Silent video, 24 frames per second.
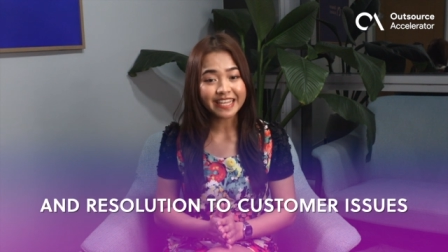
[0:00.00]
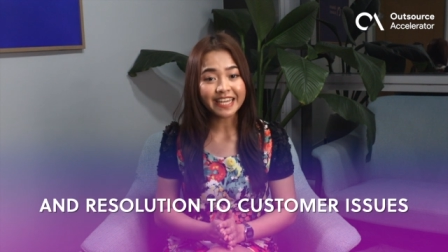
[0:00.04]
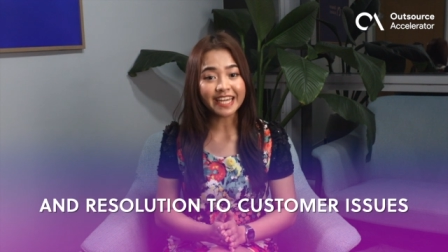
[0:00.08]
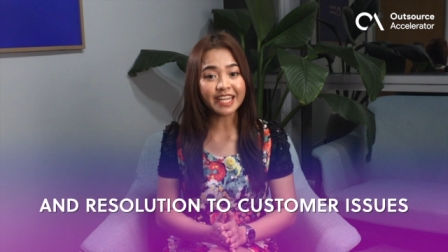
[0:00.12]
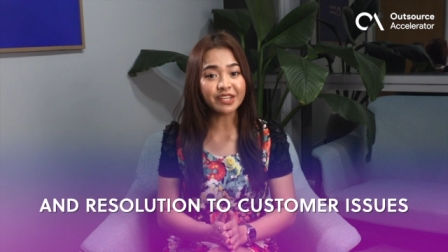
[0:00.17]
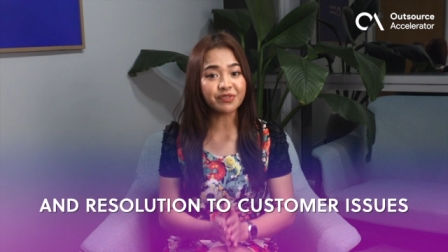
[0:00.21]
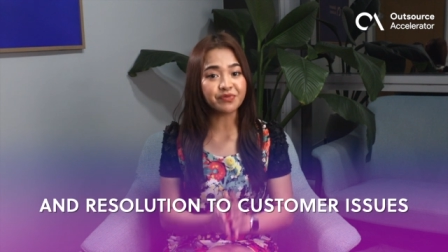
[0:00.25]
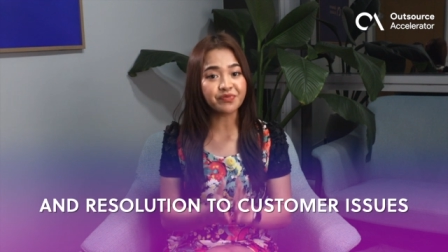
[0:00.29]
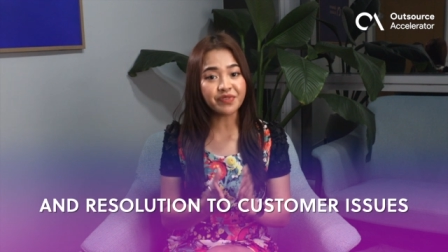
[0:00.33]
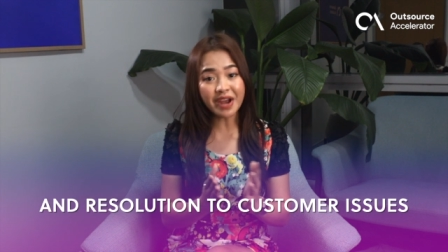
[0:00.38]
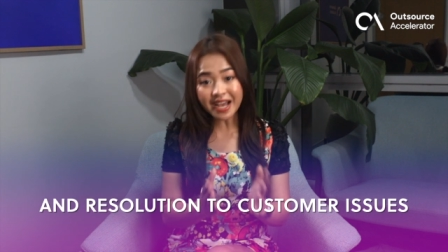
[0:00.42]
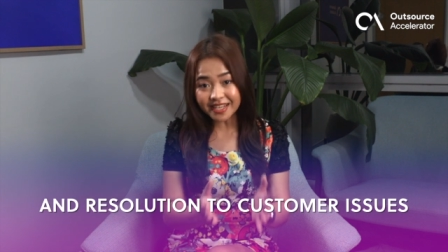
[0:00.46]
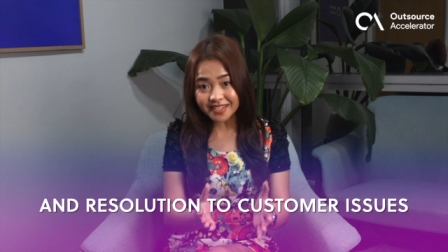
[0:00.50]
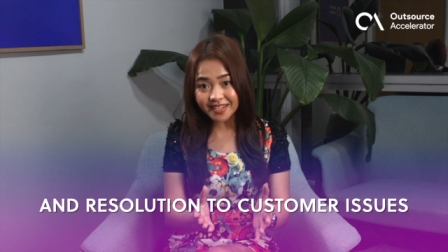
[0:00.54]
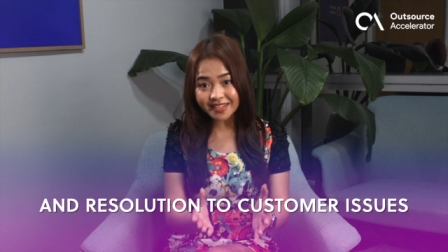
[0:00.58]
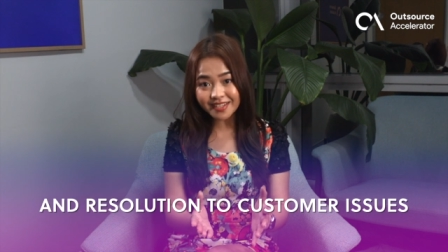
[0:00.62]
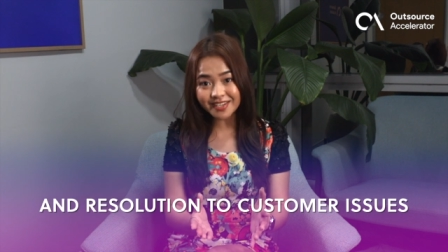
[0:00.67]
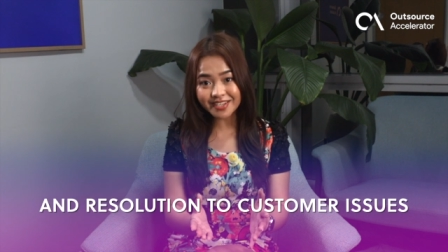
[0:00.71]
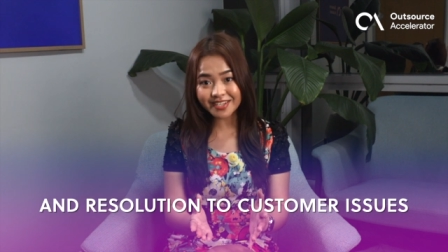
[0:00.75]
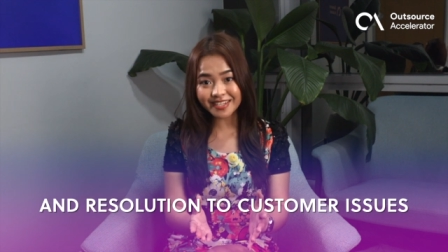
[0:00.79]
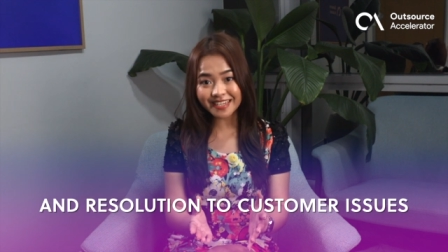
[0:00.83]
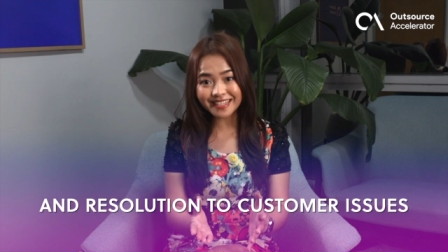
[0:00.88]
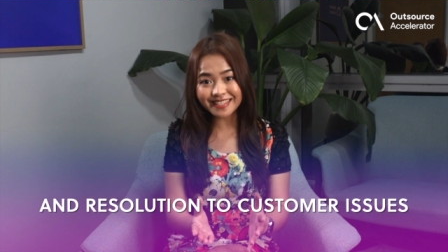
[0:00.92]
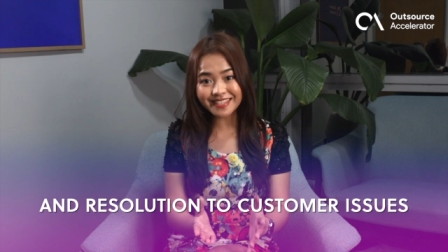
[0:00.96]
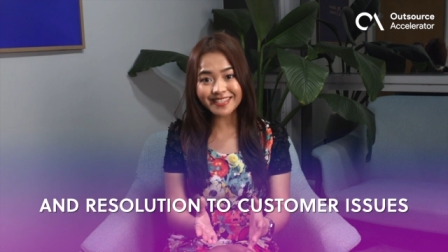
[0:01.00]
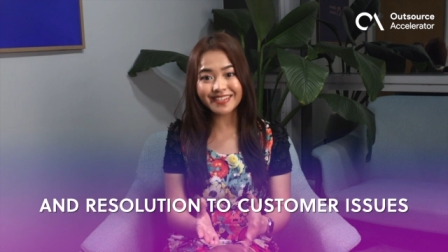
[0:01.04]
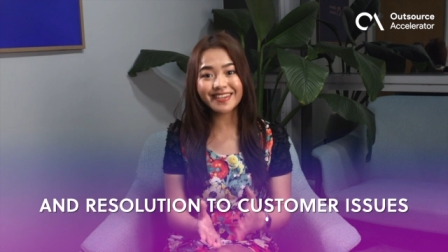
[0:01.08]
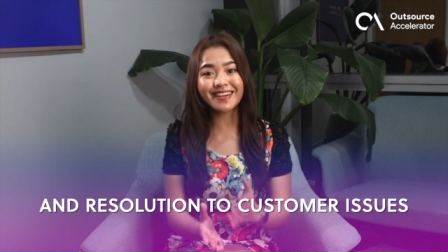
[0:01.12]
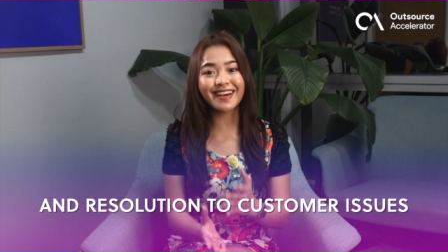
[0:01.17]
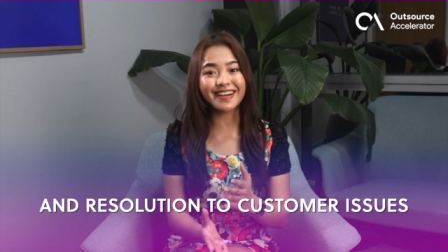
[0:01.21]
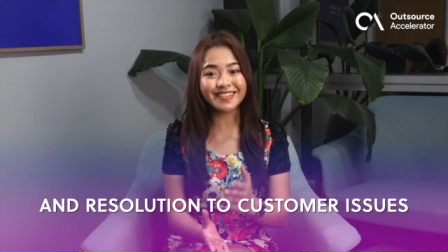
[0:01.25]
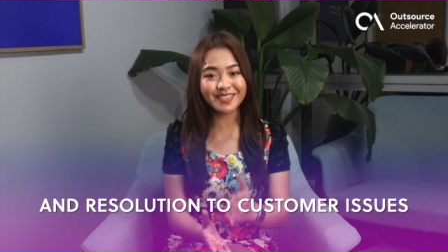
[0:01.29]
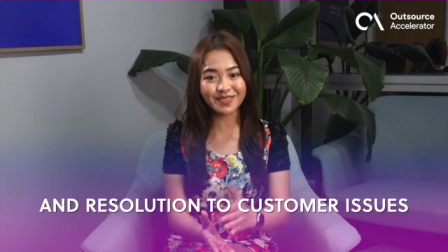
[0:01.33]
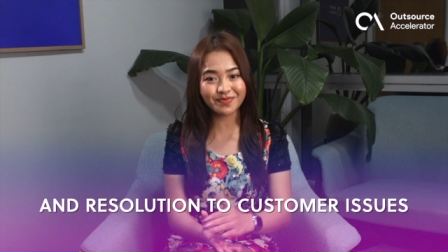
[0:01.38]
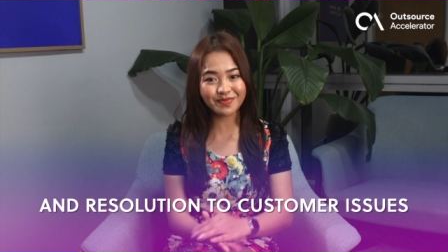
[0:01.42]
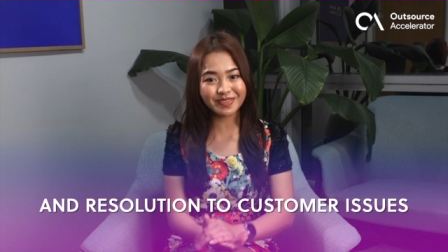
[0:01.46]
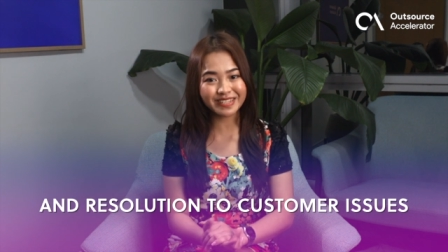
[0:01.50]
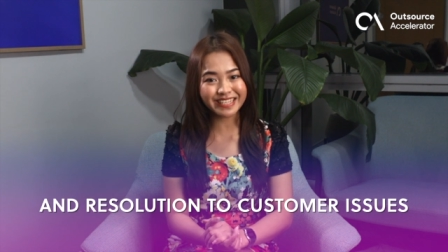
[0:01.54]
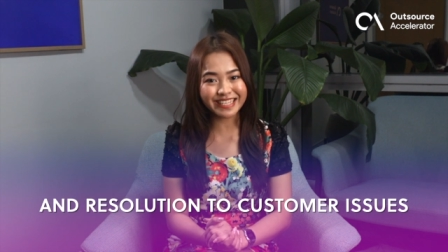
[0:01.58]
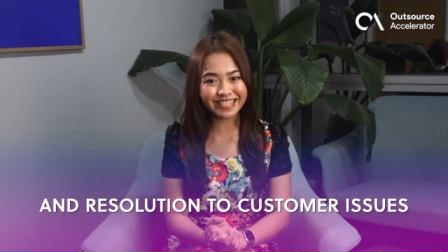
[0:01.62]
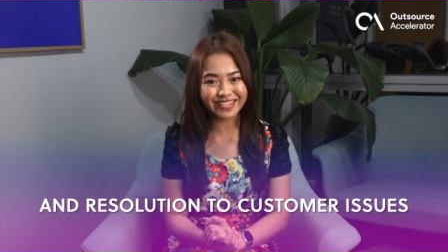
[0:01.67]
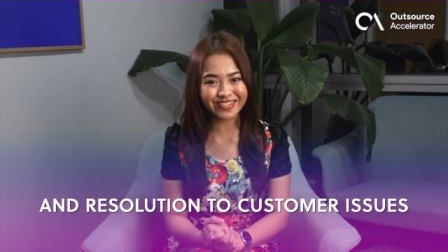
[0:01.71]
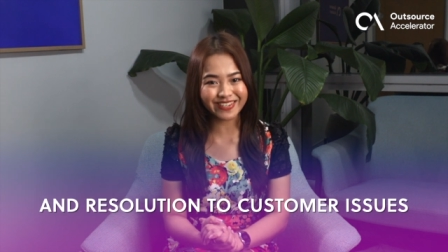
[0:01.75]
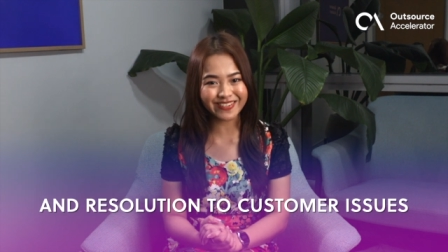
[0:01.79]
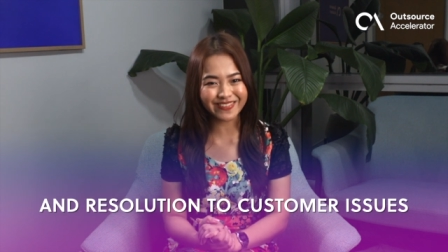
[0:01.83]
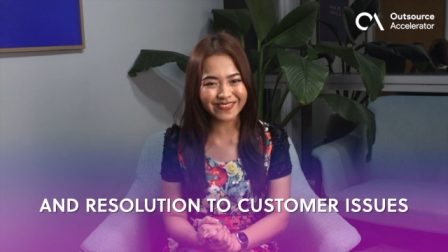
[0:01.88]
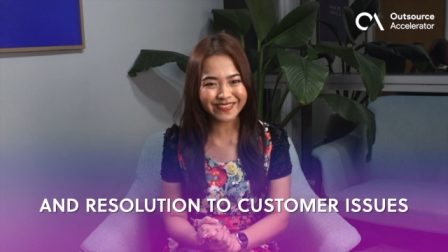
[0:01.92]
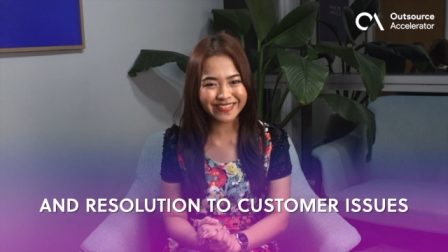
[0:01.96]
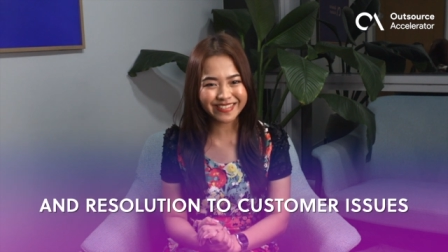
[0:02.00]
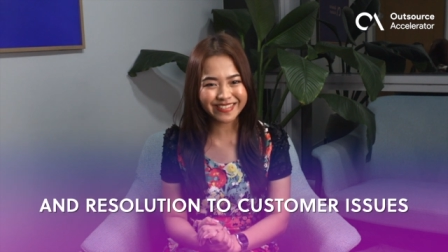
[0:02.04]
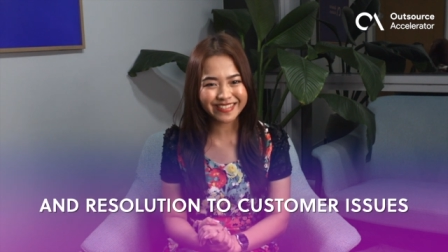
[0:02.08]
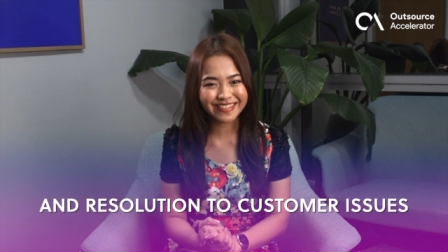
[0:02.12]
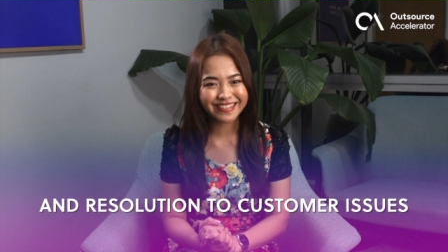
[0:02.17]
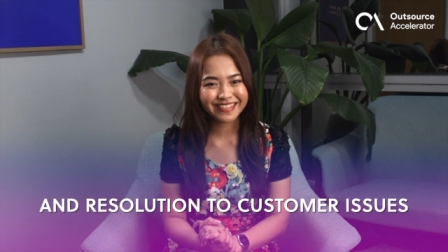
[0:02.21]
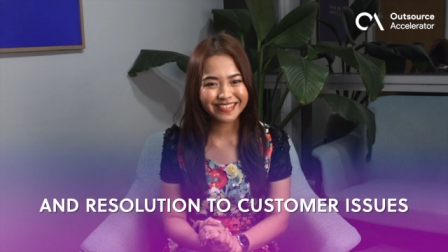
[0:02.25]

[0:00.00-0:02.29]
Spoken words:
and resolution to customer issues.